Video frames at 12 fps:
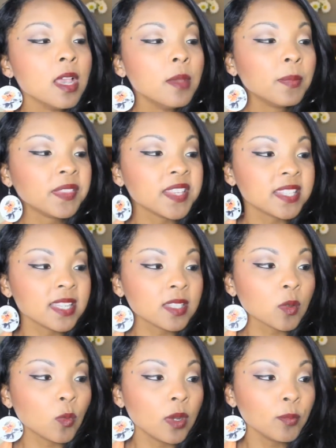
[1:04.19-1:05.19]
but this
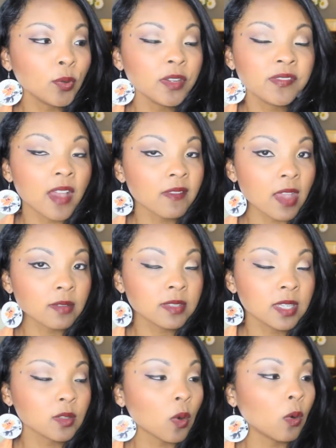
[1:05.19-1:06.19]
is 1.5
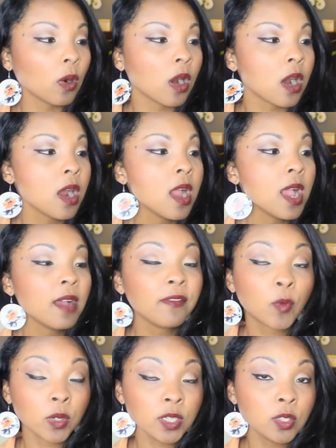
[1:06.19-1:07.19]
ounces or
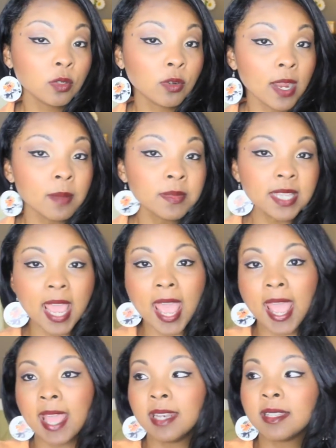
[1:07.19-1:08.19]
42 grams,
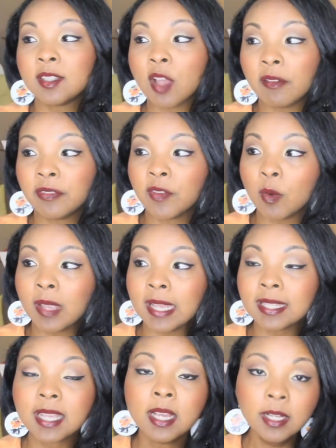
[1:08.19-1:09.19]
and Soft
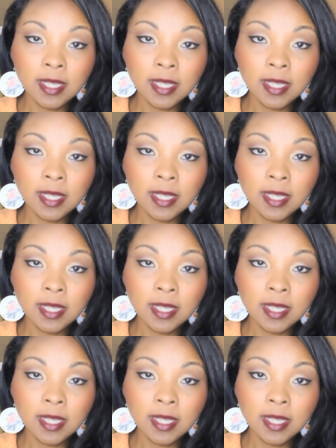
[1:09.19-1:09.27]
Focus